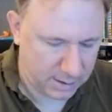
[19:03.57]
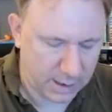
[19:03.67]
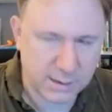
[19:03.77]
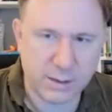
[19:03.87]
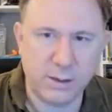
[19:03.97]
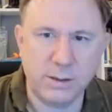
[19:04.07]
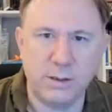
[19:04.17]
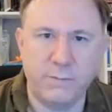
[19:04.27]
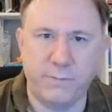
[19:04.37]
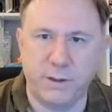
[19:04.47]
I started
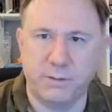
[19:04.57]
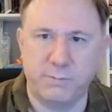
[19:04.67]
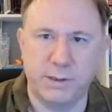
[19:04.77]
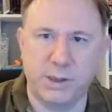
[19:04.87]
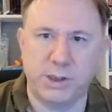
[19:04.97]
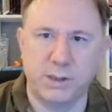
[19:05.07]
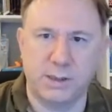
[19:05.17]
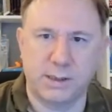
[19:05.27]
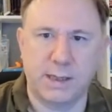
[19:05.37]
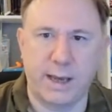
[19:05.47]
off with them positioned
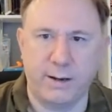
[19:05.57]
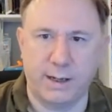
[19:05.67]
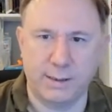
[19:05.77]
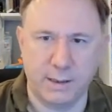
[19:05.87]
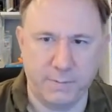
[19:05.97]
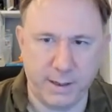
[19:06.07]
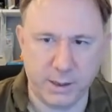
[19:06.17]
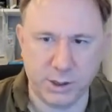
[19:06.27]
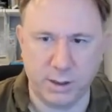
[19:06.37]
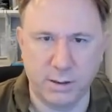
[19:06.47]
at scale as in the
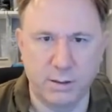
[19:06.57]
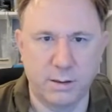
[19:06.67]
picture.